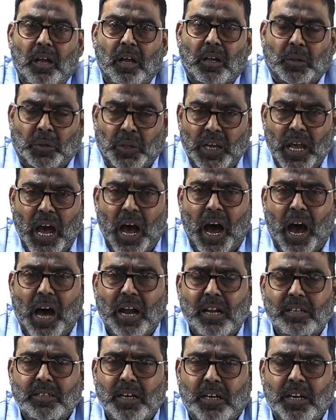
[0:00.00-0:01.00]
They
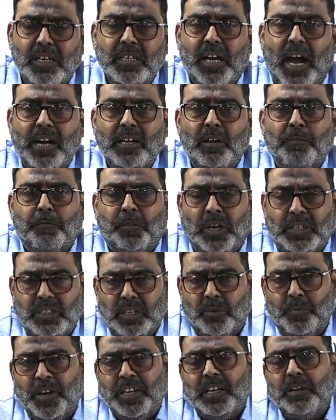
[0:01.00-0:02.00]
are a certain kind of
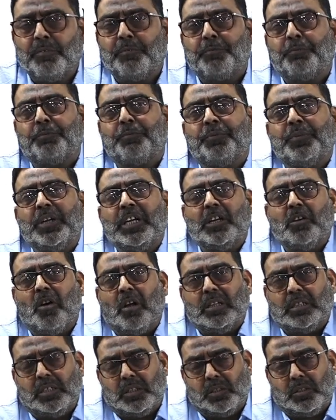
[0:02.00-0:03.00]
conservative
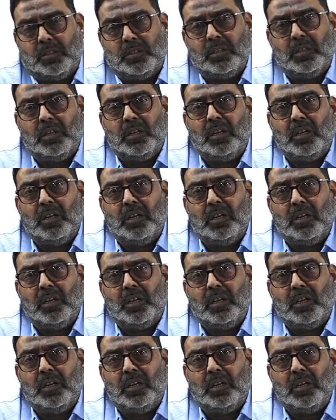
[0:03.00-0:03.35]
ideologies.